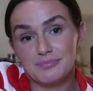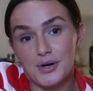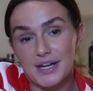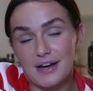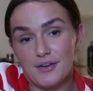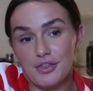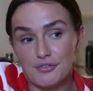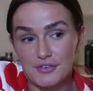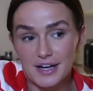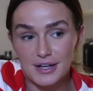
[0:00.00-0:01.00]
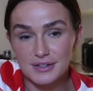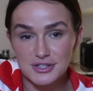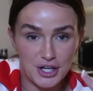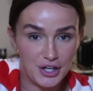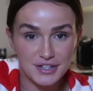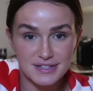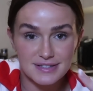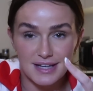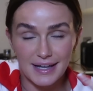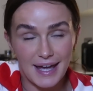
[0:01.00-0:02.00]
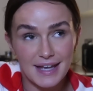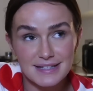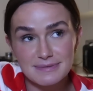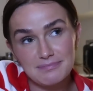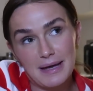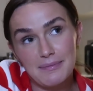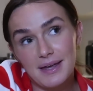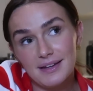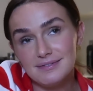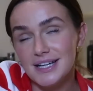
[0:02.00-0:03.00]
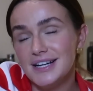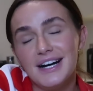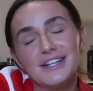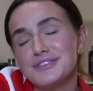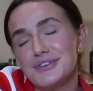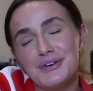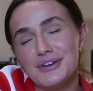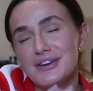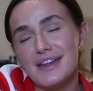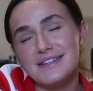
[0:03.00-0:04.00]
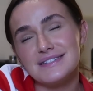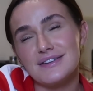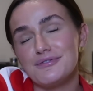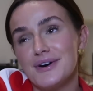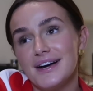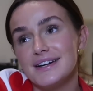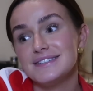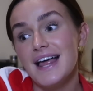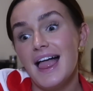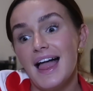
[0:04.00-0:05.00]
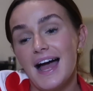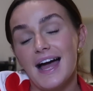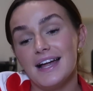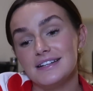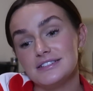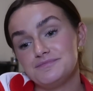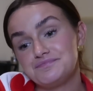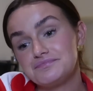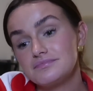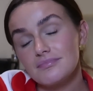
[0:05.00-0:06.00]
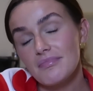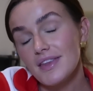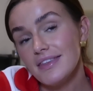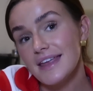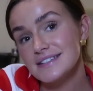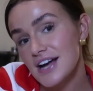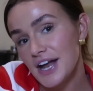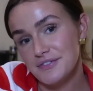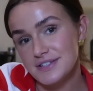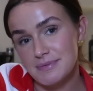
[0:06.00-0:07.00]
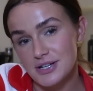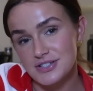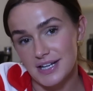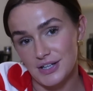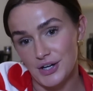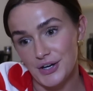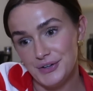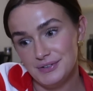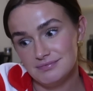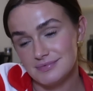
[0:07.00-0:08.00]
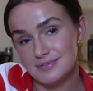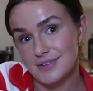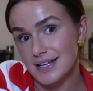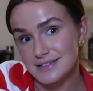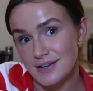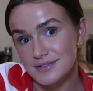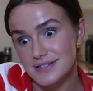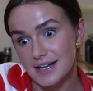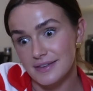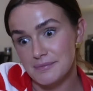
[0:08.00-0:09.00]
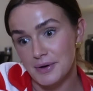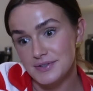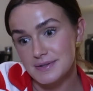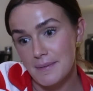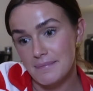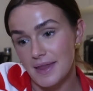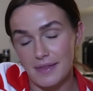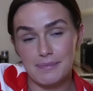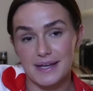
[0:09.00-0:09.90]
1 out of 3 chance, I guess, maybe. I don't know how this stuff works. And that's kind of as much as I know. That sounds like the most, like, the